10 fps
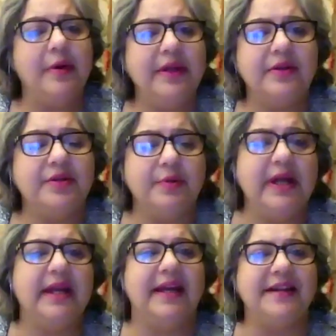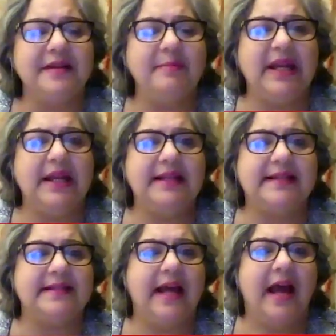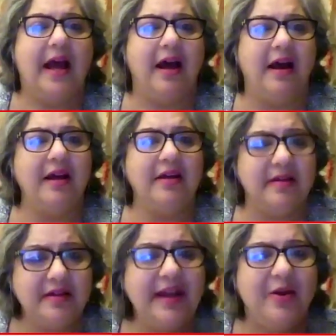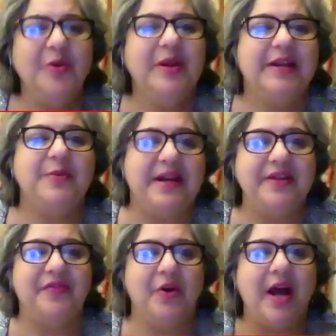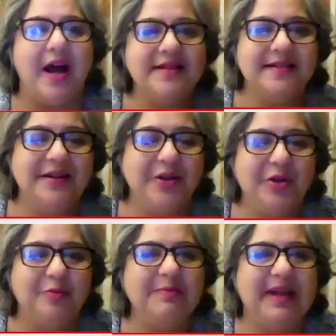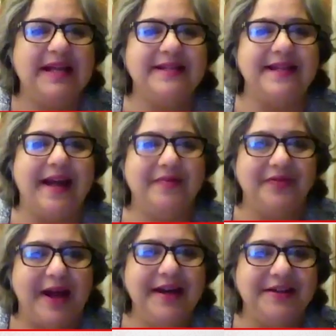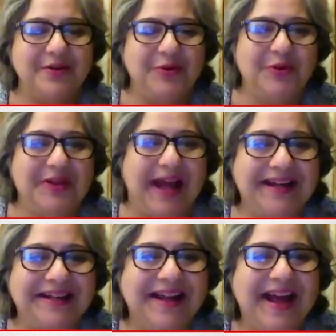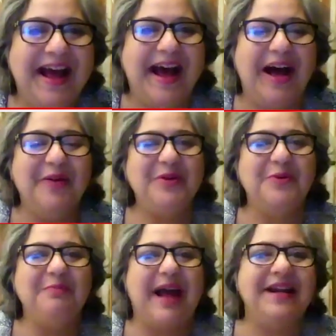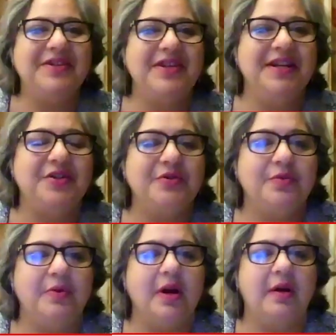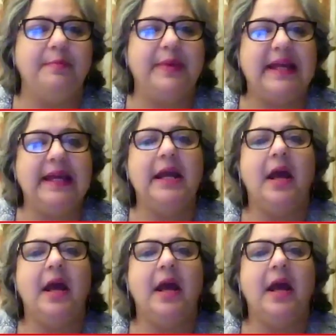are you doing it? I mean, it's there are only 24 hours in a human being's life, right? You know that. How are you managing to be